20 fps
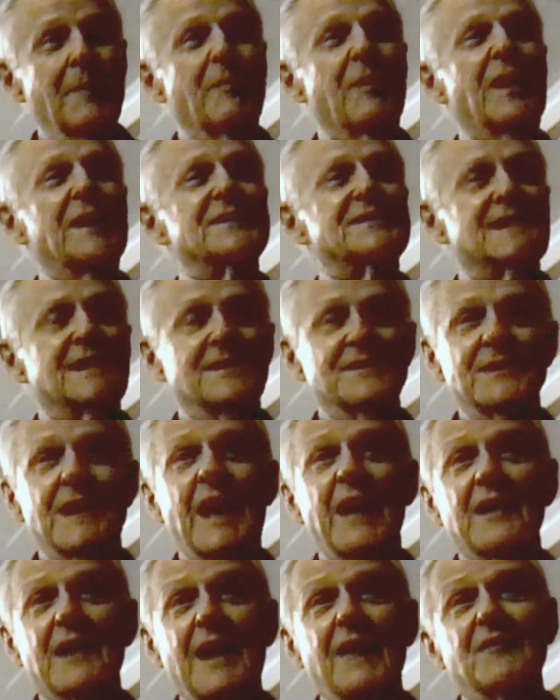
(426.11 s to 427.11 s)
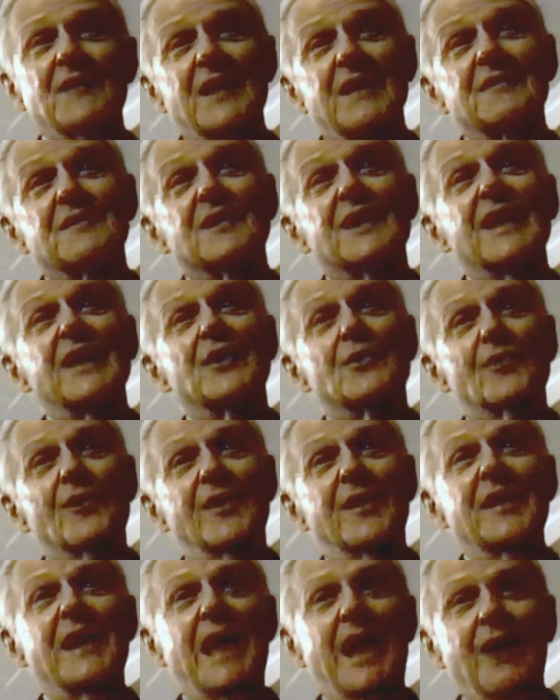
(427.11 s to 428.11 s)
But and then later
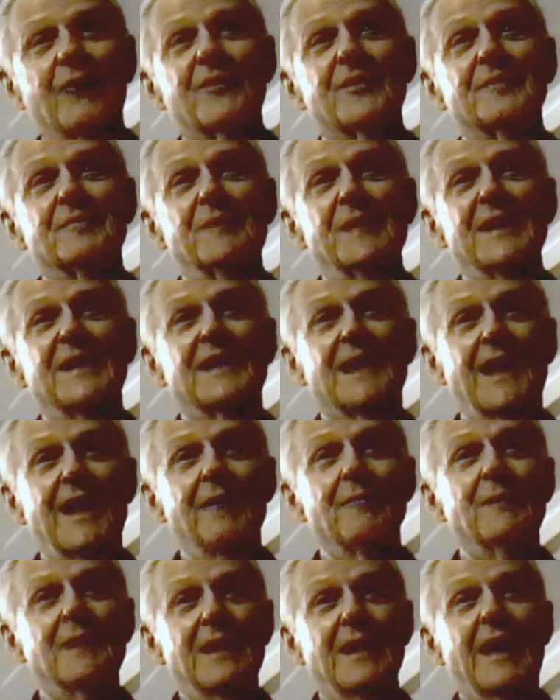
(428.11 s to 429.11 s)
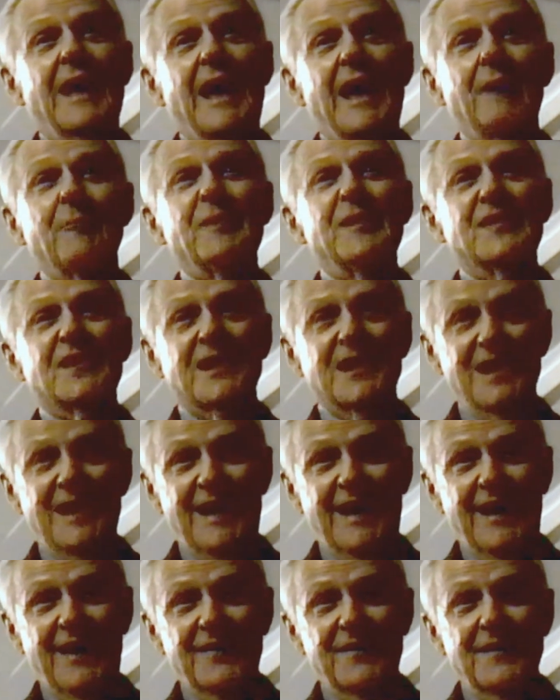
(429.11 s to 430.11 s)
on, Howard became Happy the
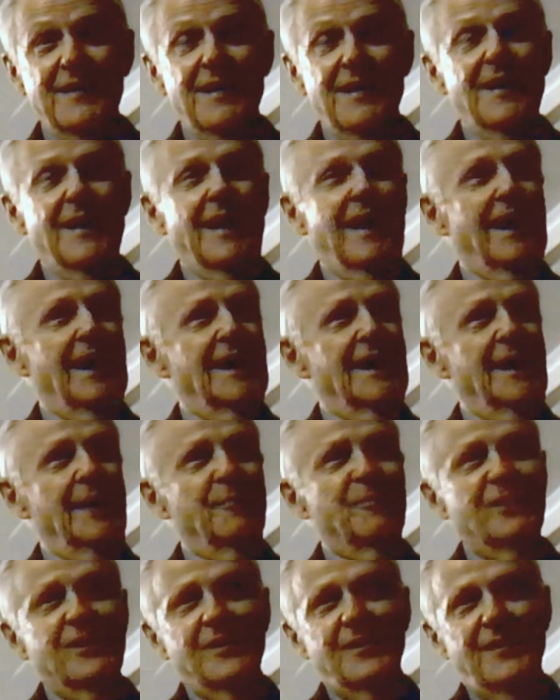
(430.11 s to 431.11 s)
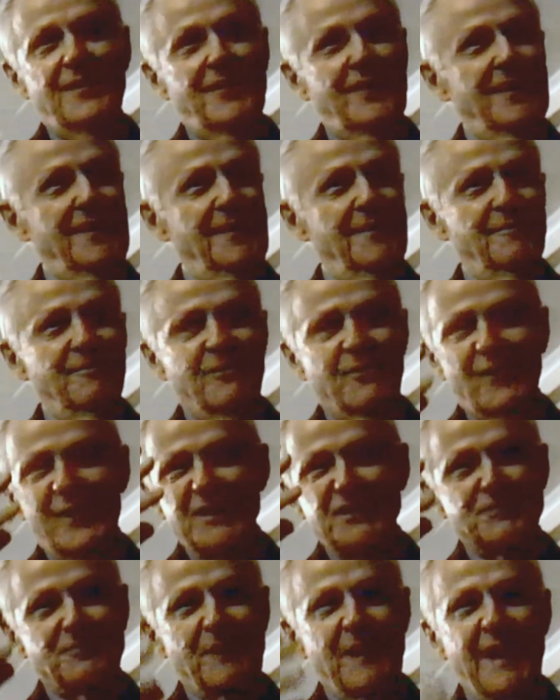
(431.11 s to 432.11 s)
Clown, and he put on the
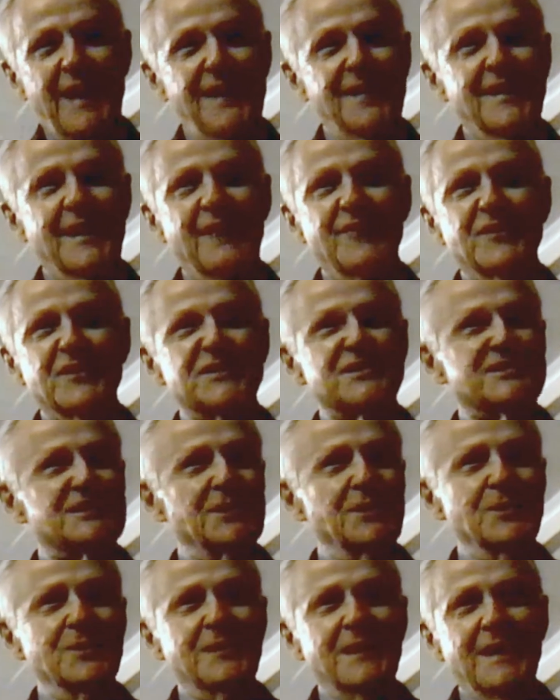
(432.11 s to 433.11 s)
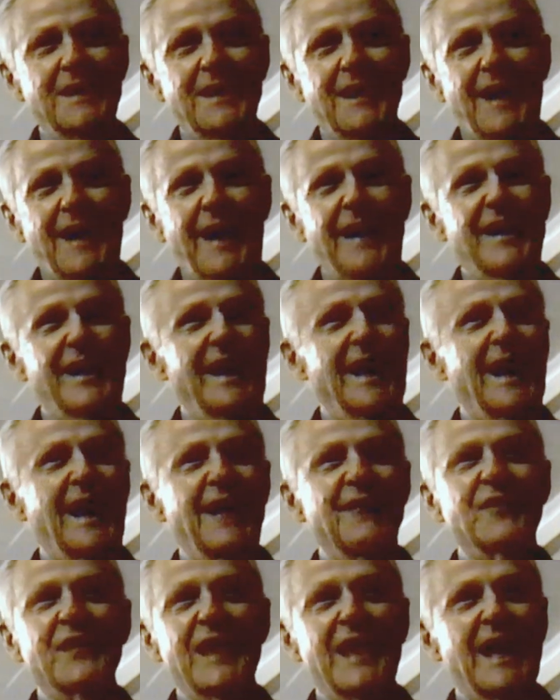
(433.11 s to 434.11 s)
grease paint and the suit, and he
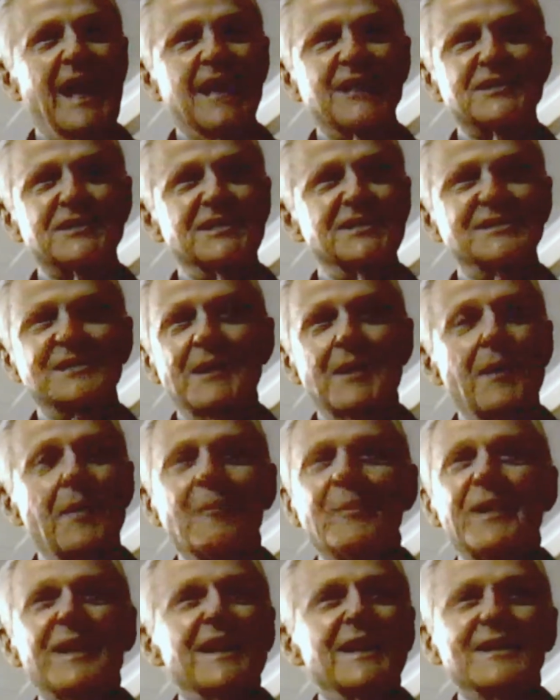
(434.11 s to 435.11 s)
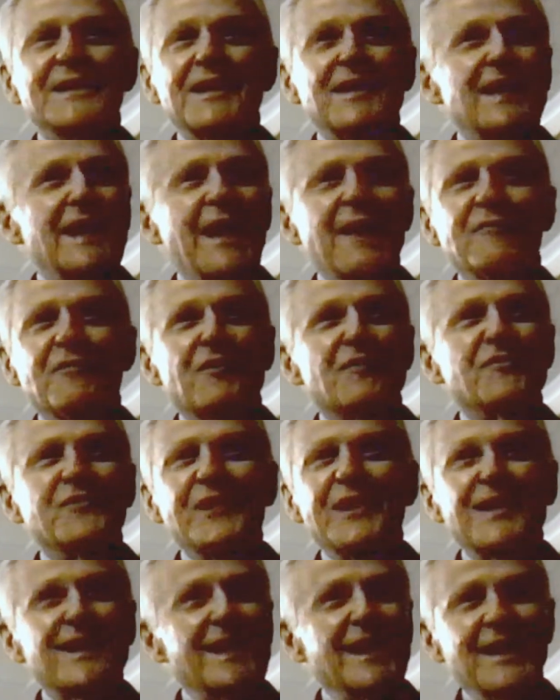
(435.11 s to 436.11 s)
had the actions, but he didn't have the
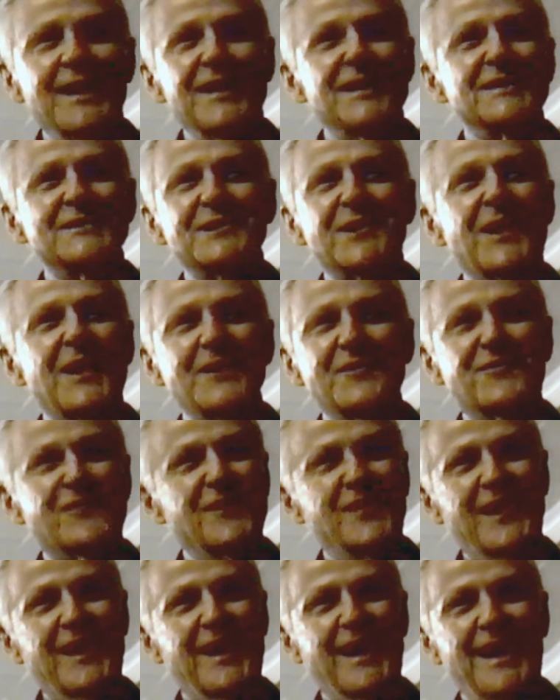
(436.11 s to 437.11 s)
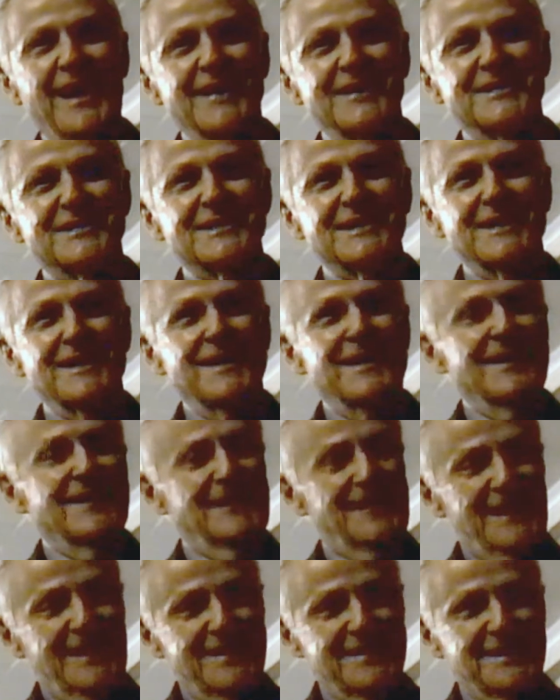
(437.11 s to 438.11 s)
feeling in his heart for the kids
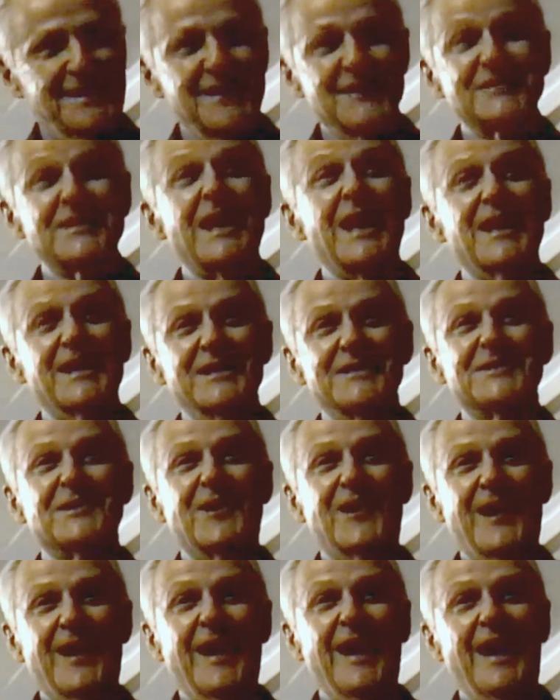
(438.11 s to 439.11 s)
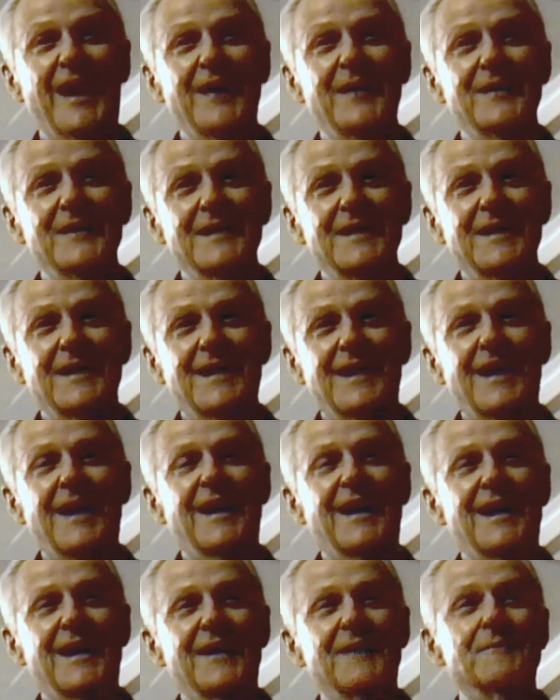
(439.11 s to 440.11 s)
that Sally Starr
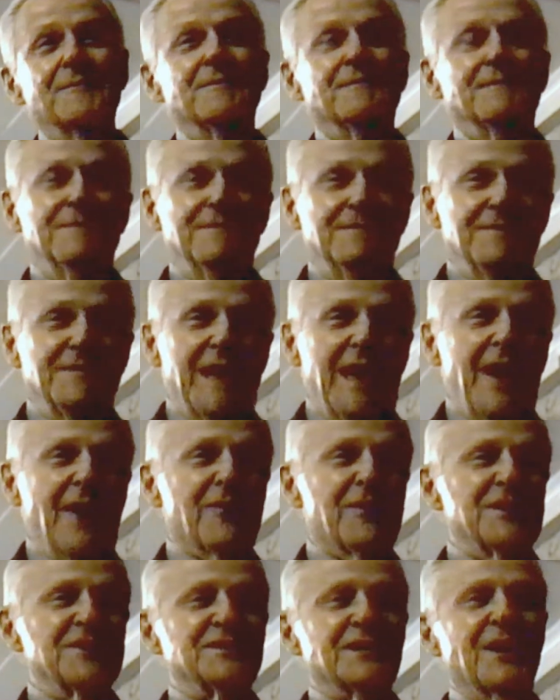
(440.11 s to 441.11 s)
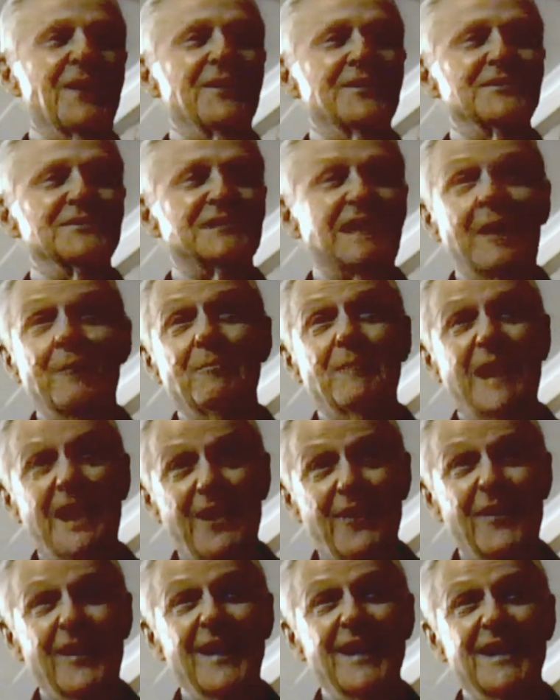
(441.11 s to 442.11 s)
had. Howard Jones and
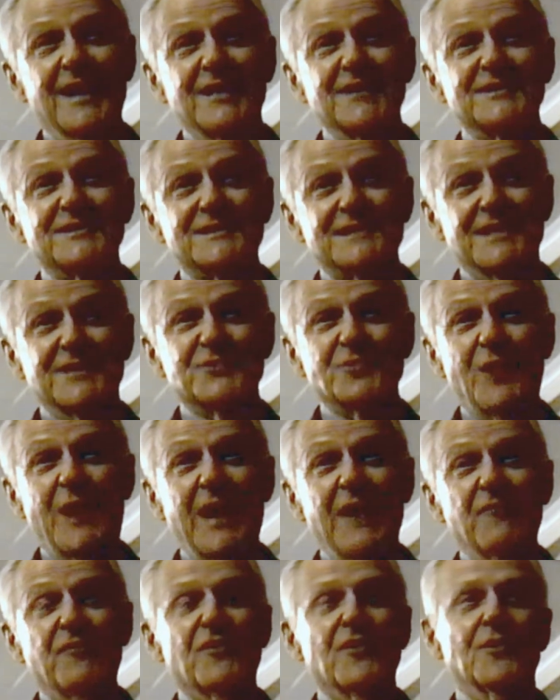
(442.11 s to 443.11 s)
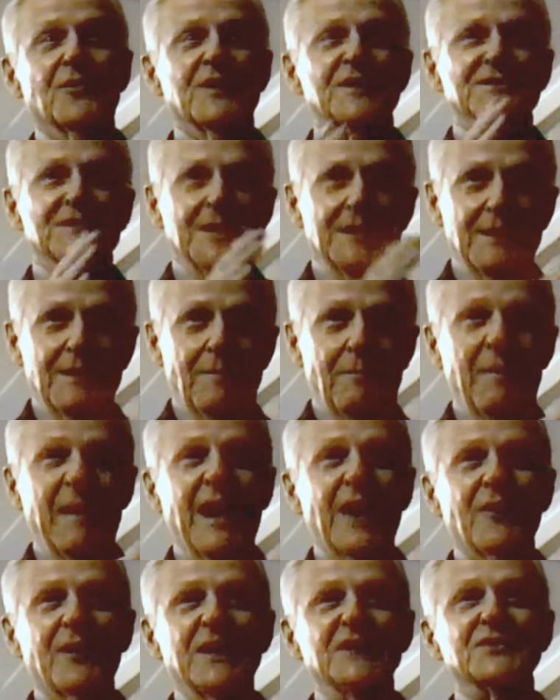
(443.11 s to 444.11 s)
Mary, his wife, who was
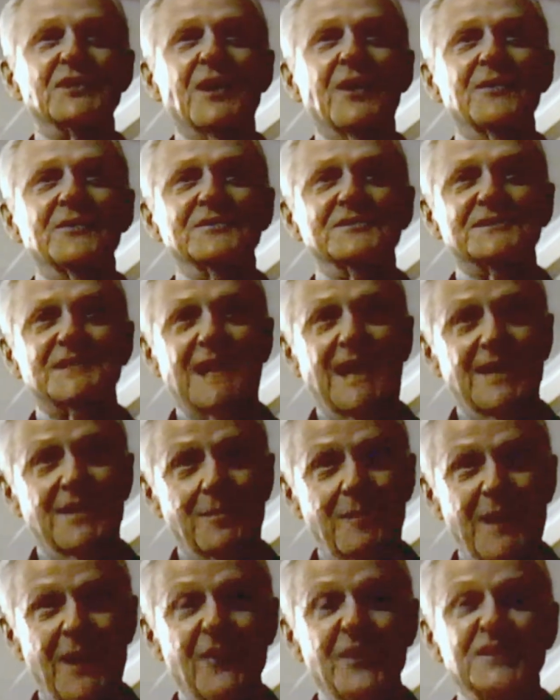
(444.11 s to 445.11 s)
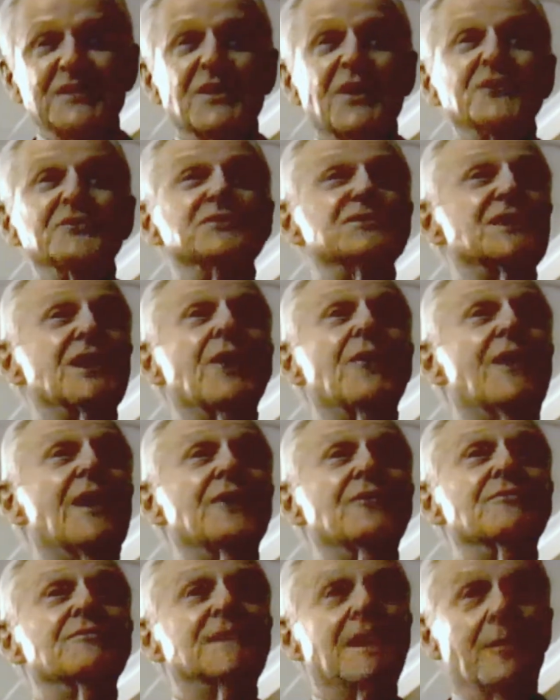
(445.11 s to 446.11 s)
Mary Jones, had the Mary Jones Show
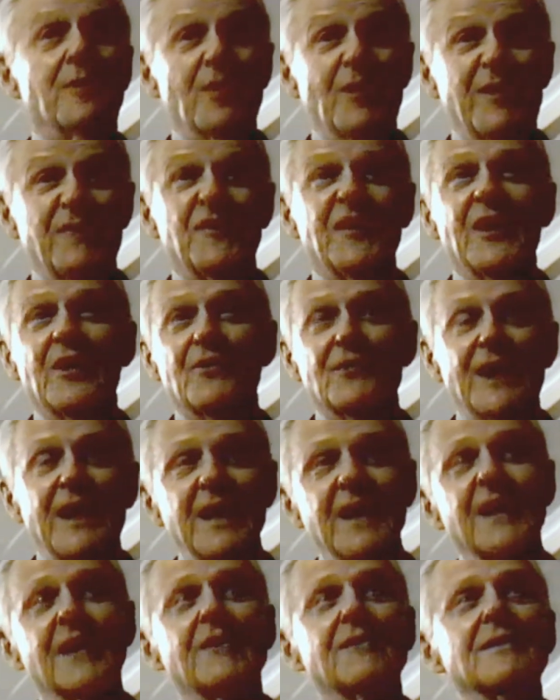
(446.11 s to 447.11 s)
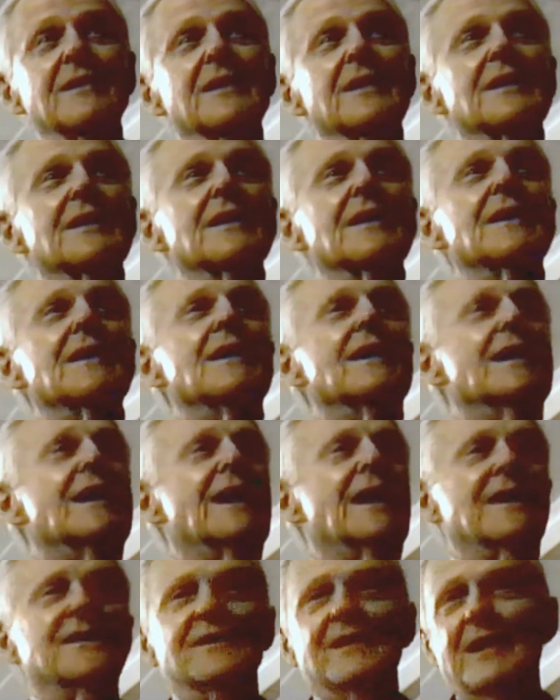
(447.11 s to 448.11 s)
on WFIL radio,
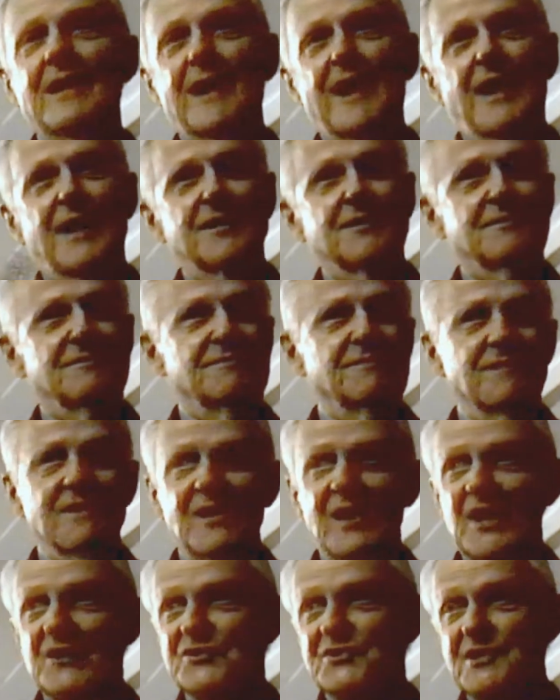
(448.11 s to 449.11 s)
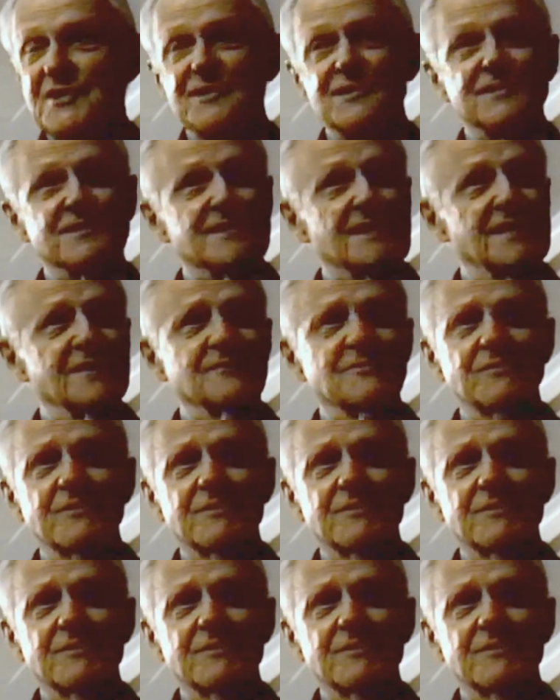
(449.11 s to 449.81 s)
and had luncheons and